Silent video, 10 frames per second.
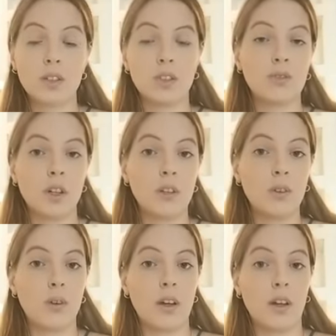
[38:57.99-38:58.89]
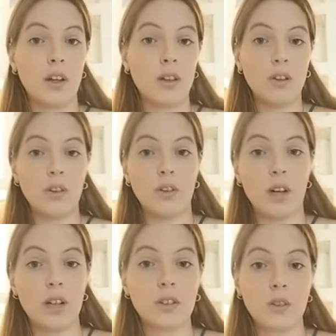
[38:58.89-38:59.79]
Just find your way,
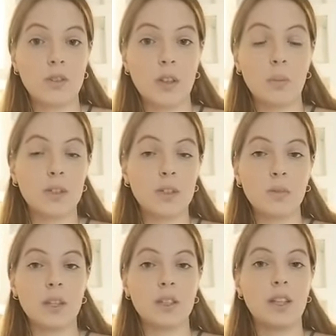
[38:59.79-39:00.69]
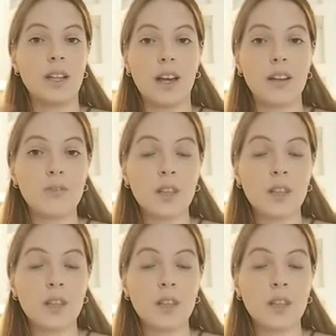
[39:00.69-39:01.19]
not close to that person. But in the end of the